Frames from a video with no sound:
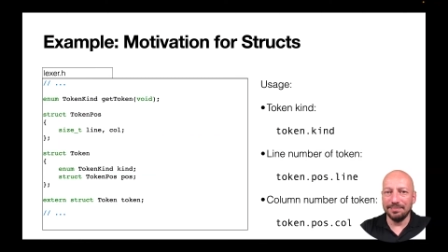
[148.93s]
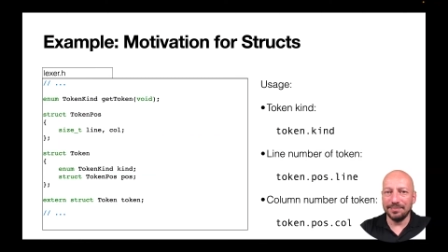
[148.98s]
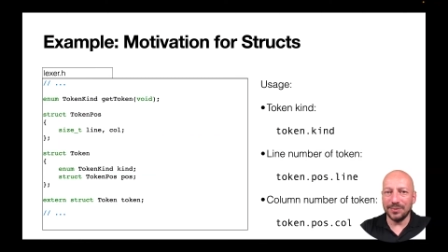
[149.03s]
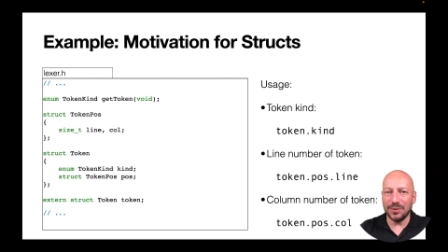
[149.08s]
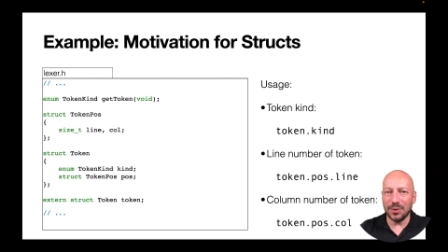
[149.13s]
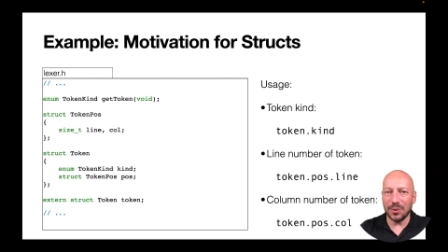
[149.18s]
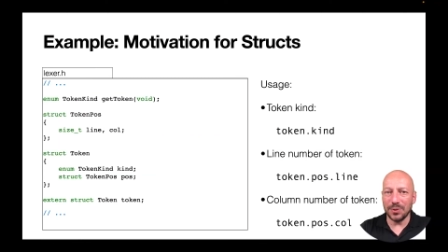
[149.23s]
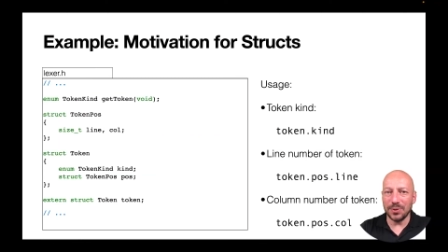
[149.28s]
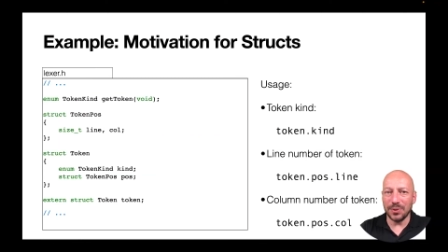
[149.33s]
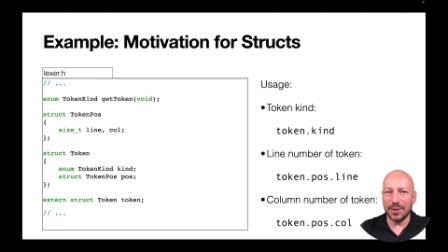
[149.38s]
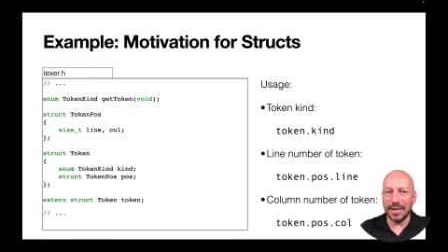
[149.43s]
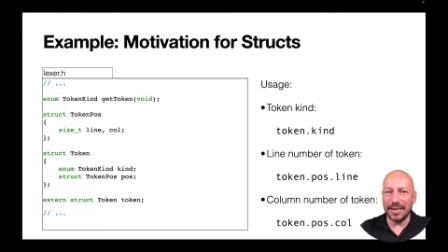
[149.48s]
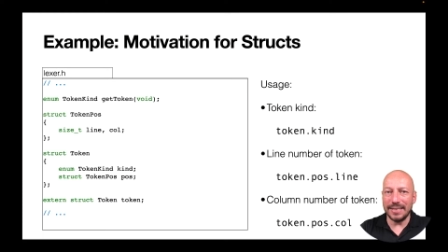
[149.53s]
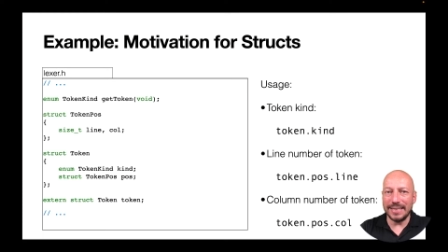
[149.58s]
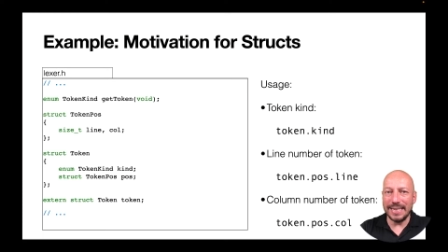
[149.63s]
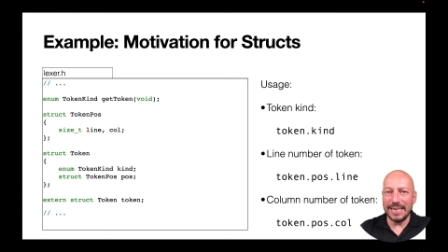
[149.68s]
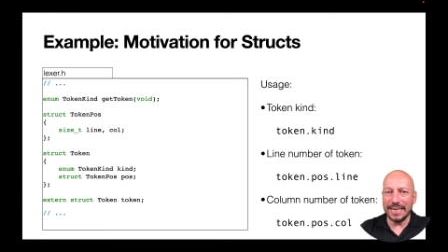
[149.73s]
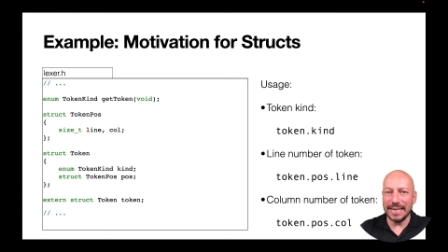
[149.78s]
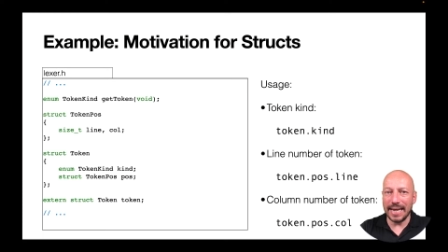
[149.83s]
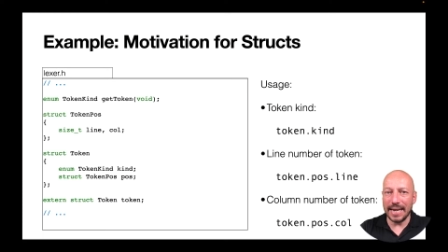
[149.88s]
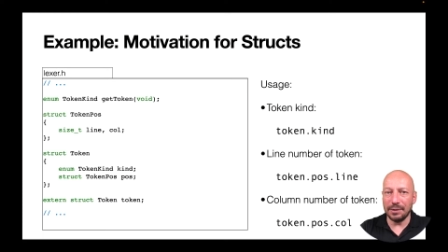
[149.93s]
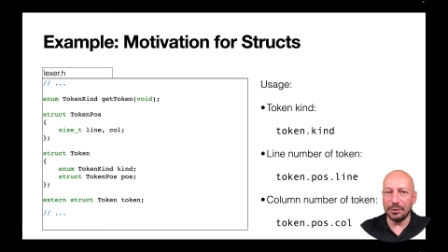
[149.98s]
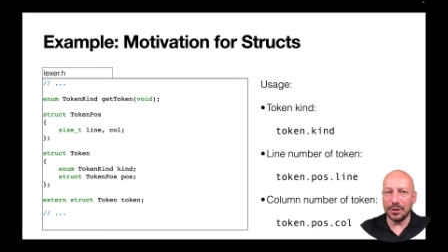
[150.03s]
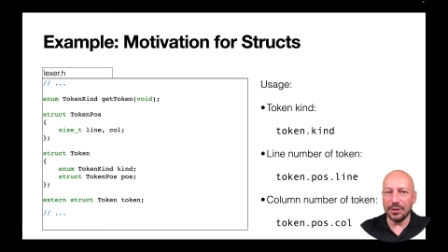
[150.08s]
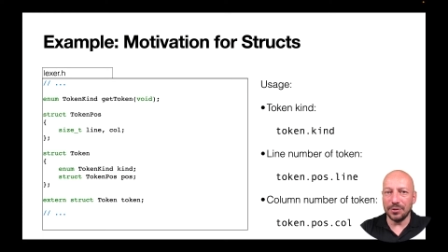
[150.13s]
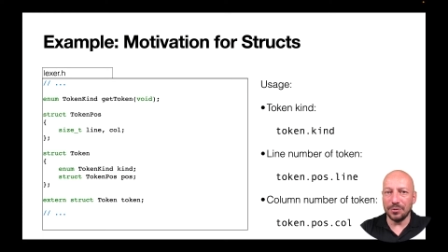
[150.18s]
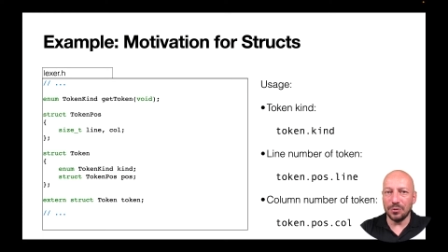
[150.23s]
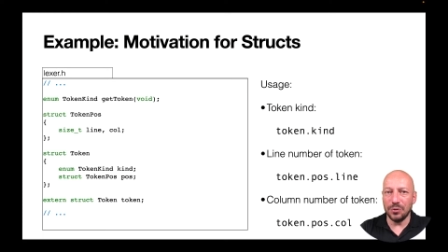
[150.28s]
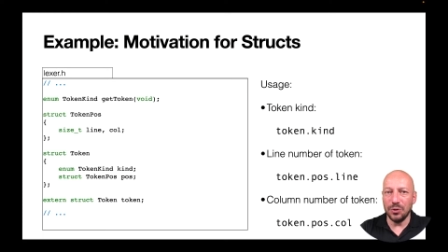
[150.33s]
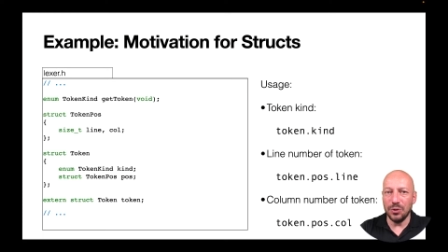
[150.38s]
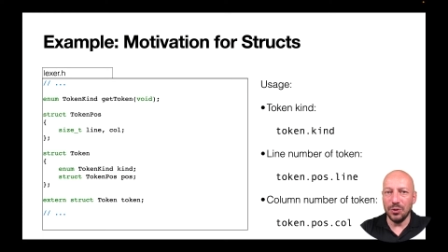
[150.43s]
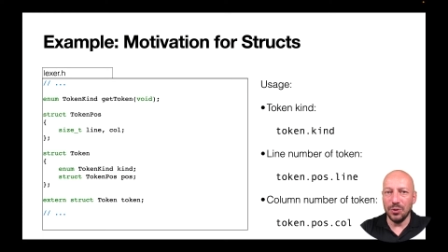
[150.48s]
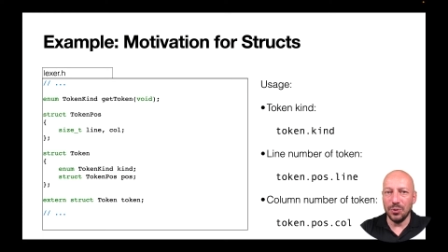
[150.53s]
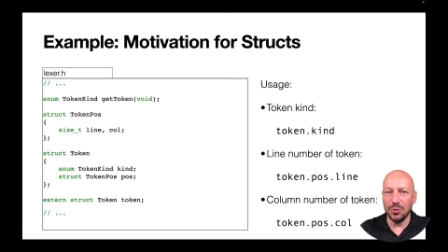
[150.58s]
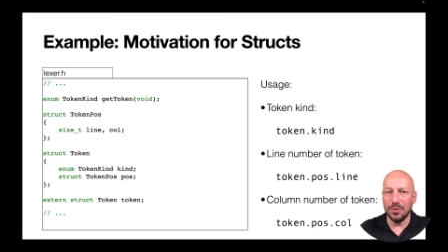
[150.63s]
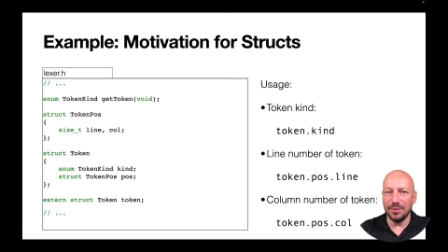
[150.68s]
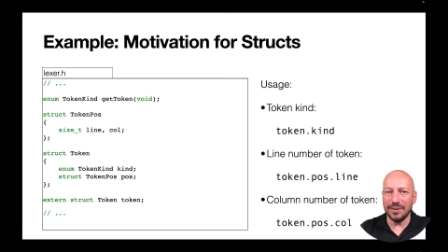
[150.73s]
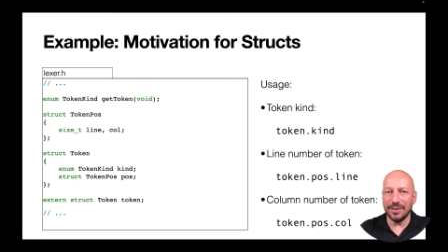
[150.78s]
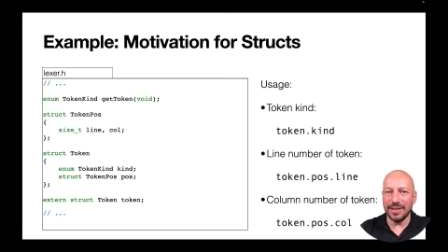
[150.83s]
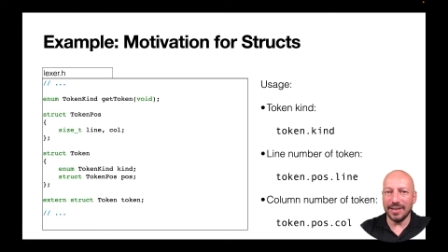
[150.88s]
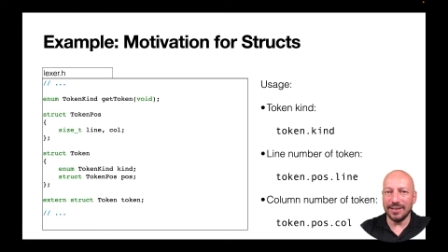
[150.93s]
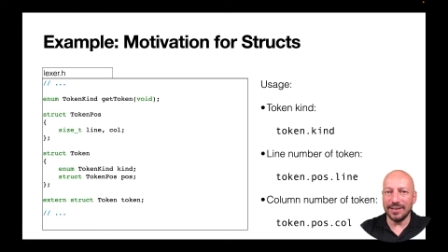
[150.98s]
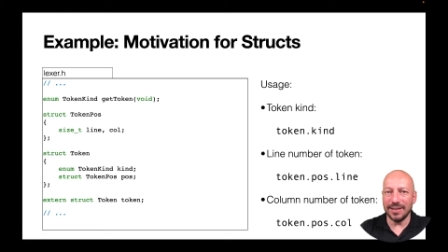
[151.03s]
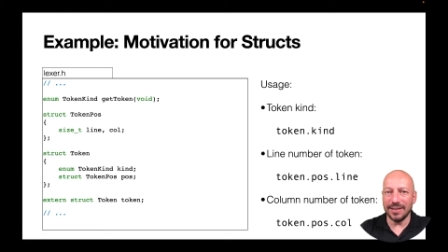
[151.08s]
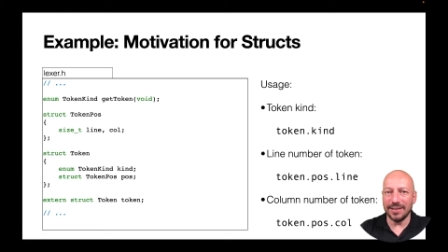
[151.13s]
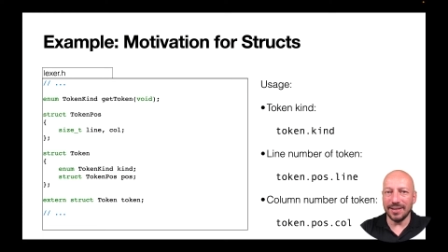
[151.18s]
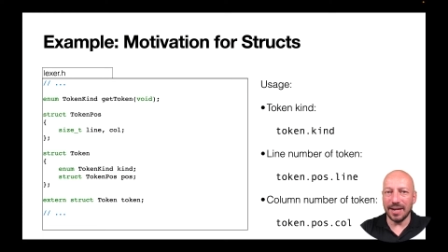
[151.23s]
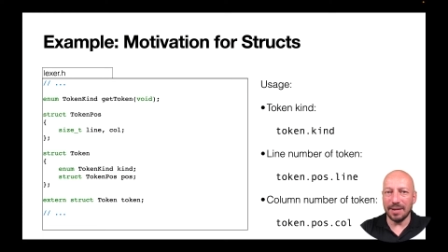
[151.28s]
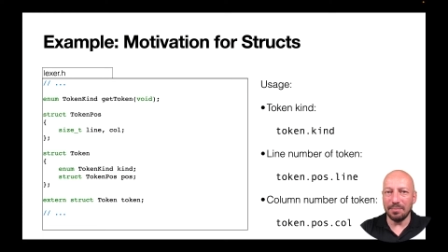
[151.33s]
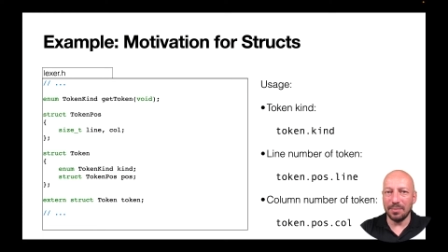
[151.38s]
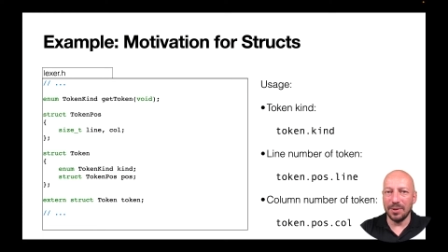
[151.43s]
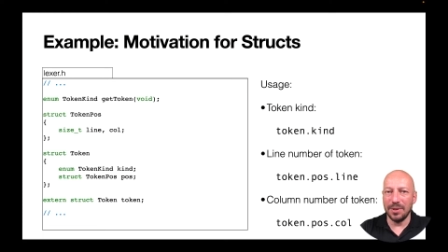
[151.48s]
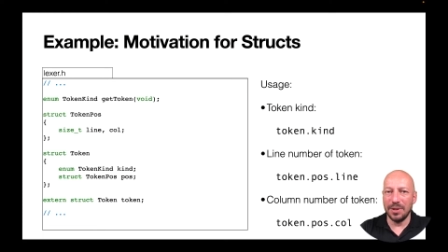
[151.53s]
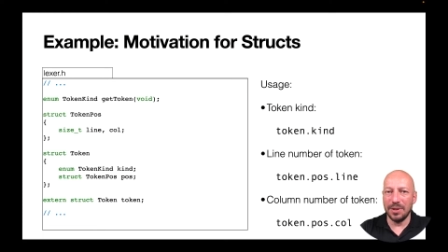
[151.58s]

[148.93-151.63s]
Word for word: you also can declare a new data type